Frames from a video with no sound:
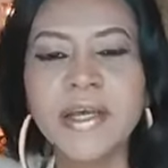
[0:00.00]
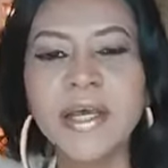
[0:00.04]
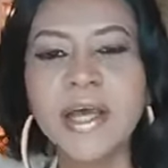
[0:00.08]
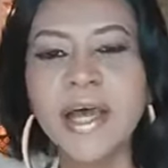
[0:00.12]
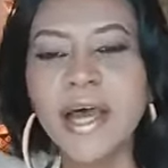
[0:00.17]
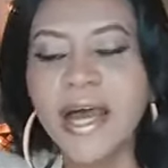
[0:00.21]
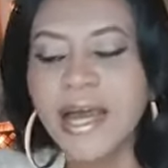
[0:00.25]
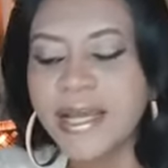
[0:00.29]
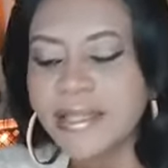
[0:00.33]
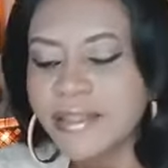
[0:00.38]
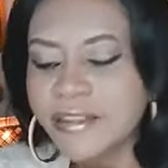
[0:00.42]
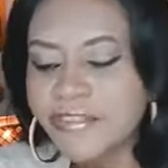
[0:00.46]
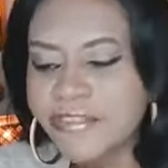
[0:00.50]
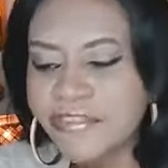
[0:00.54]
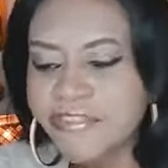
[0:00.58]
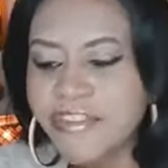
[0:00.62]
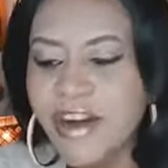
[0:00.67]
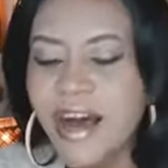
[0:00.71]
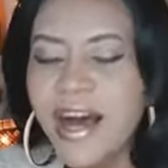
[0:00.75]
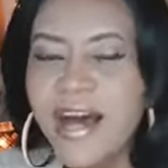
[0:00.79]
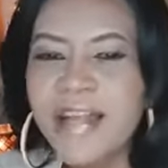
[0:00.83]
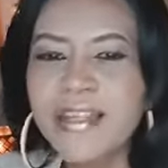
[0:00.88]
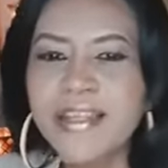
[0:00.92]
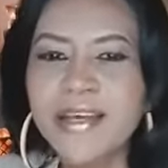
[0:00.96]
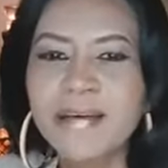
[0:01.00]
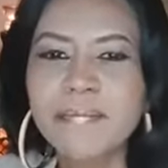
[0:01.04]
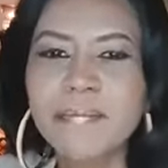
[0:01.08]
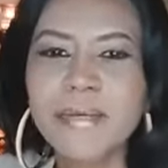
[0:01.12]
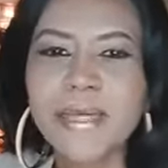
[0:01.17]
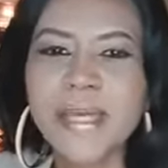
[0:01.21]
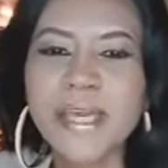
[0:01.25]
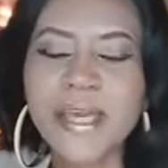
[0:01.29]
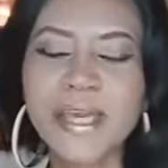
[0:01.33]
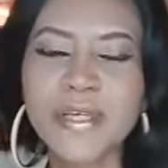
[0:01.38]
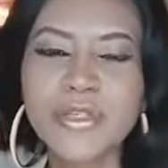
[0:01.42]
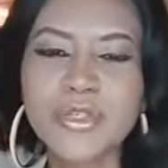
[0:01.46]
And the father
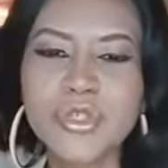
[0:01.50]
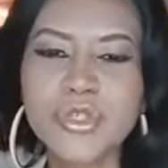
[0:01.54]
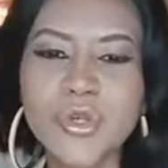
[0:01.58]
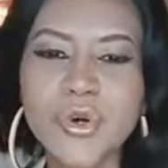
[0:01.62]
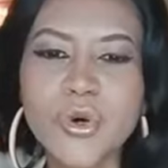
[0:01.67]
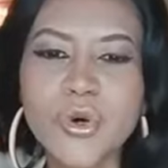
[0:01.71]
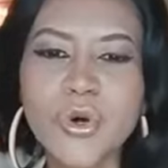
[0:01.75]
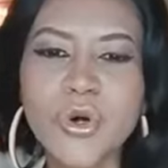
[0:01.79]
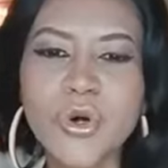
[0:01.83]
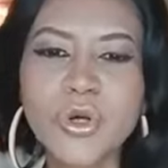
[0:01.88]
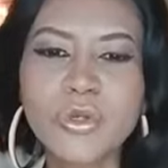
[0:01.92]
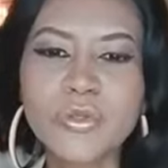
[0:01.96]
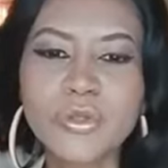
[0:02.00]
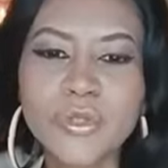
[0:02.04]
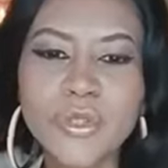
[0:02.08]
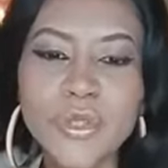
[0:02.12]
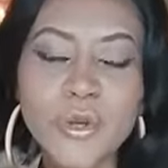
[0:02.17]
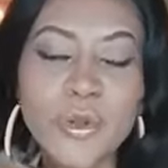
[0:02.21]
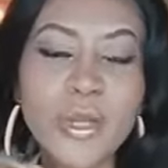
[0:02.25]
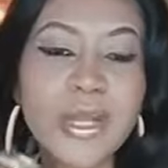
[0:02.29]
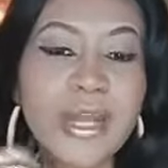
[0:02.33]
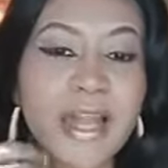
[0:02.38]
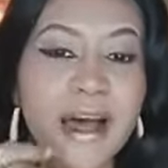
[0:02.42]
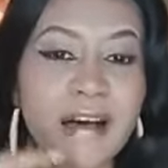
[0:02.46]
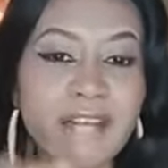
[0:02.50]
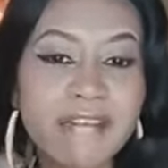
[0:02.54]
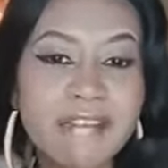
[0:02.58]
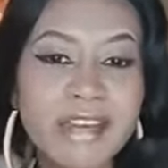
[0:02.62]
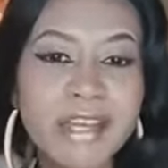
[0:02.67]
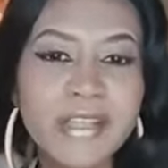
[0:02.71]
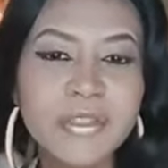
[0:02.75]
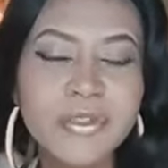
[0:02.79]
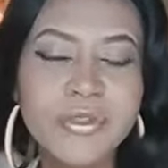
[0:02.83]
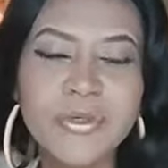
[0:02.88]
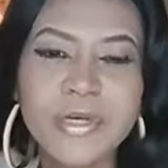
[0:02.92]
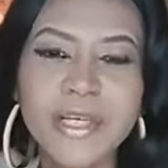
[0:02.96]
being so, so
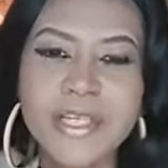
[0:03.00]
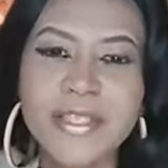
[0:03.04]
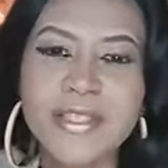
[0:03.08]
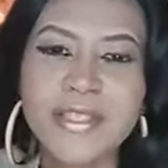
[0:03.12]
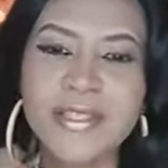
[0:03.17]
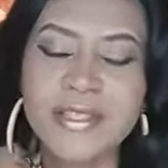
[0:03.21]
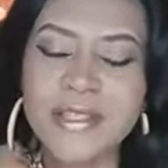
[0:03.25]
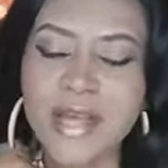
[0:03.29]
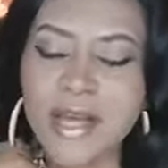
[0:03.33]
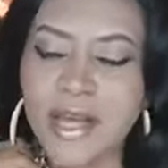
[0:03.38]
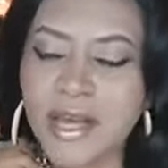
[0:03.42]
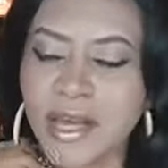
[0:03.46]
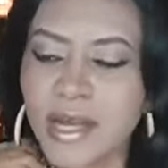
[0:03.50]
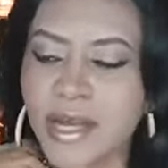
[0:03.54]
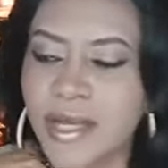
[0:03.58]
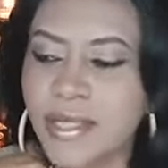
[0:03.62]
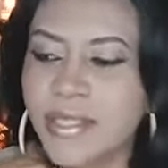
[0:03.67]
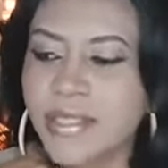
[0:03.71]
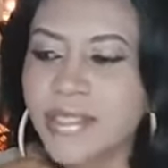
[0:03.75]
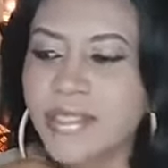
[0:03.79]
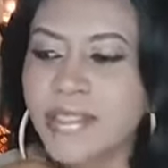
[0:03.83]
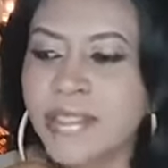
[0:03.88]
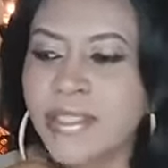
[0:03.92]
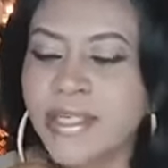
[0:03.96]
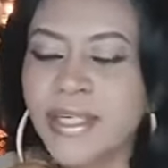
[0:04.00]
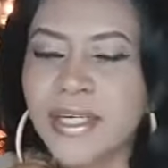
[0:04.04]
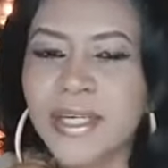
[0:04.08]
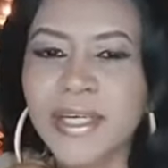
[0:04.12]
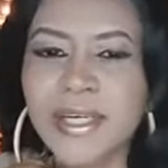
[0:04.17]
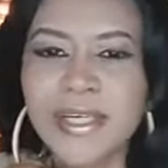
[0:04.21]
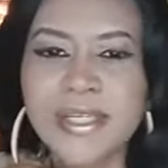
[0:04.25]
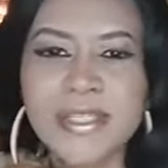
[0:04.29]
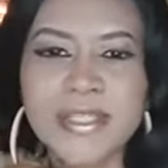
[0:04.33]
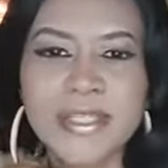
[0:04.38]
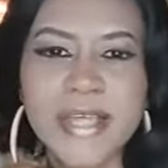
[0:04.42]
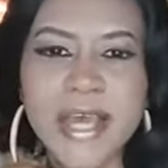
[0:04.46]
loving to his
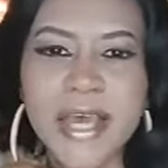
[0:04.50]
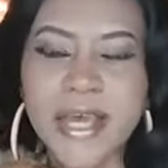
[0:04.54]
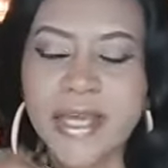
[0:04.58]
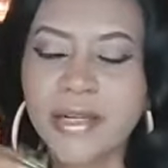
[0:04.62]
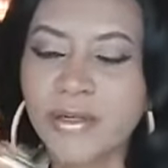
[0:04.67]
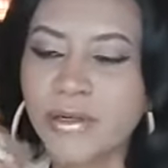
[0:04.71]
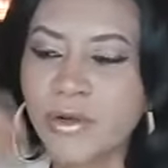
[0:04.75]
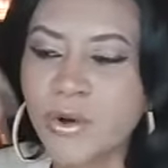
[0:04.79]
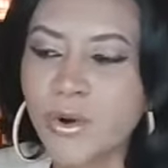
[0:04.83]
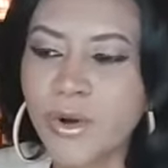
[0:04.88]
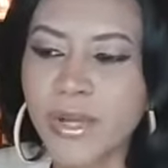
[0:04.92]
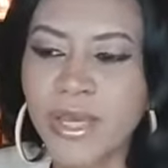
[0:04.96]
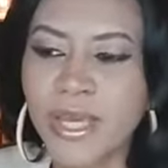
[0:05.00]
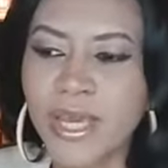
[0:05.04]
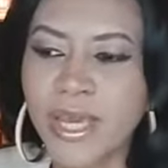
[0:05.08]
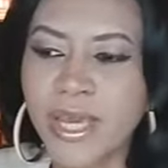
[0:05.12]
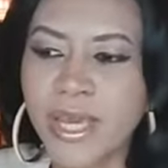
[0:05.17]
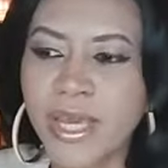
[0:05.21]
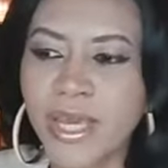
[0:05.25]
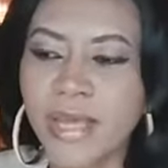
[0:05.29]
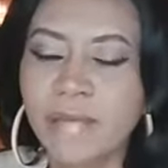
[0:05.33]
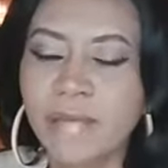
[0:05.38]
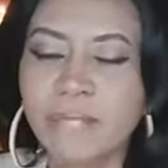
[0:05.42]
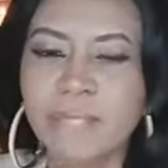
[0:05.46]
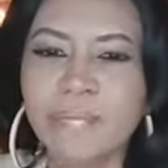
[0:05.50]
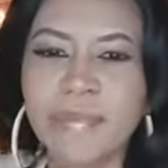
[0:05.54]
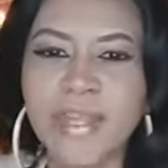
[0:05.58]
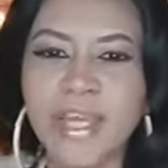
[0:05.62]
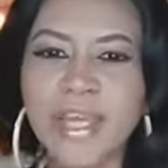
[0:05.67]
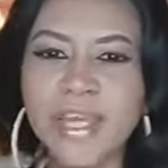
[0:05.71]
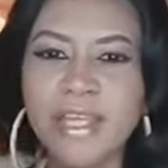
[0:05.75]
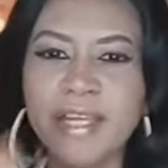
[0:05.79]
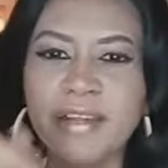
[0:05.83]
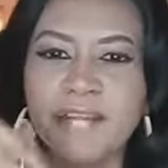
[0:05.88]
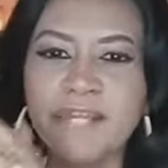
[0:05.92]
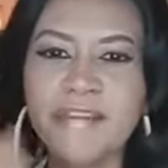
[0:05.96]
son, he said, okay,
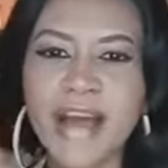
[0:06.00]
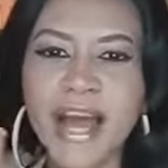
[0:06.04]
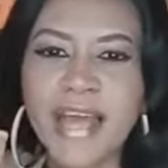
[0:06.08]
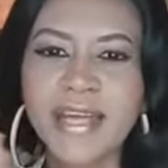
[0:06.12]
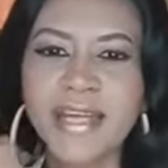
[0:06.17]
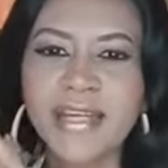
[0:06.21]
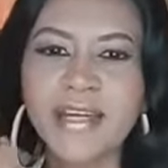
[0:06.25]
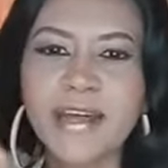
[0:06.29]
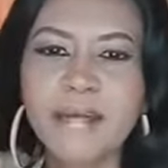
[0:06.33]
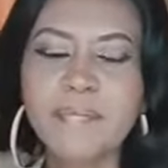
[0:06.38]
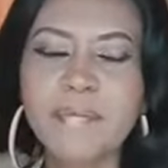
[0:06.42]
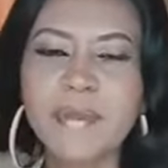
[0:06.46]
he divided up the